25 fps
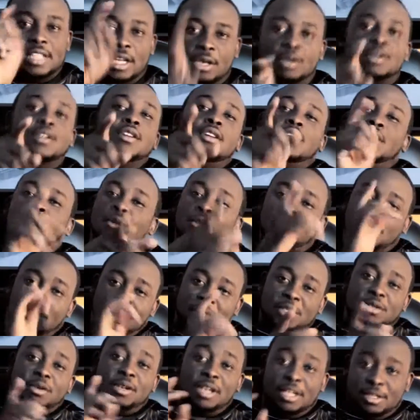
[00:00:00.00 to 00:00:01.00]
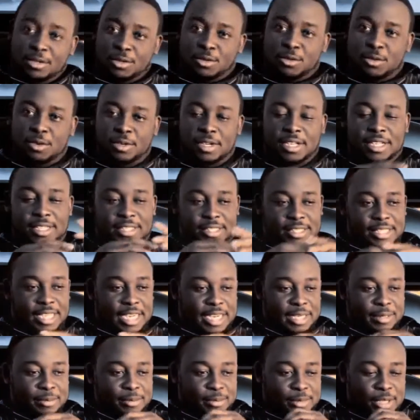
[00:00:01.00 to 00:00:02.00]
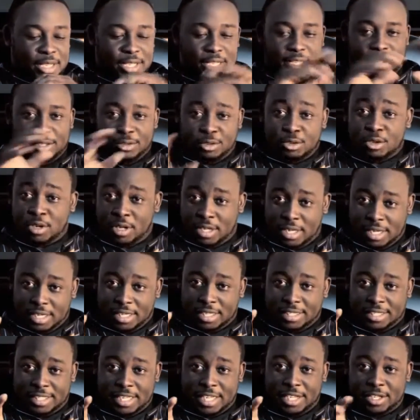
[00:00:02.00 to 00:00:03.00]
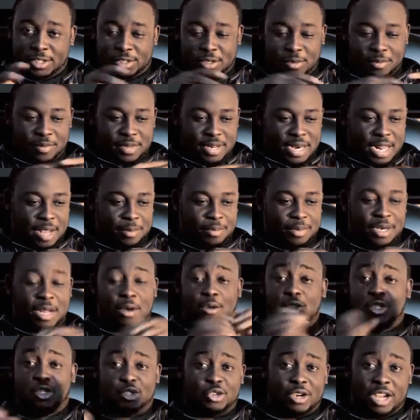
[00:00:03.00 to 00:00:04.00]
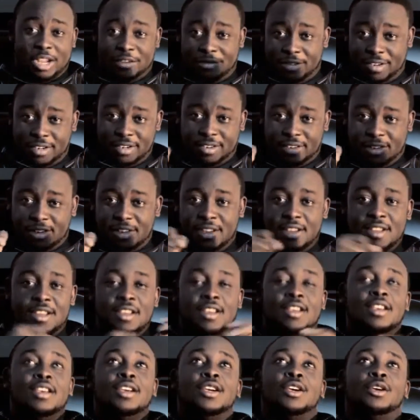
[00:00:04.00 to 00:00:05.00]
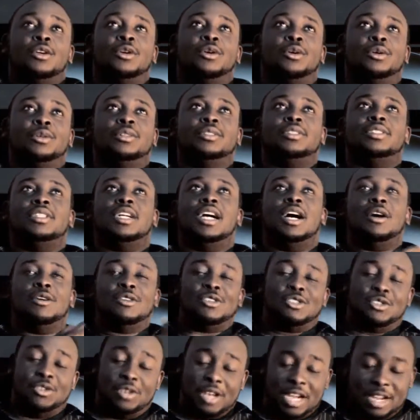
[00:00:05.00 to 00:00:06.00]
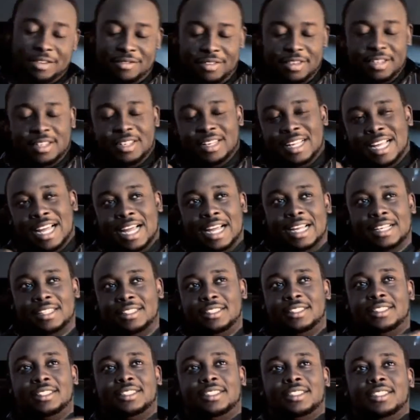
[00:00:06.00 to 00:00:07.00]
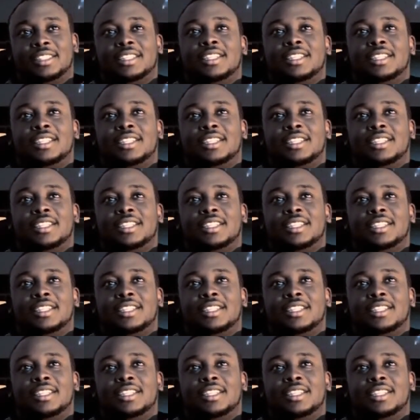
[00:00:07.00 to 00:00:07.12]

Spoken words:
Now, there was a particular day something happened. I was driving, you know, and,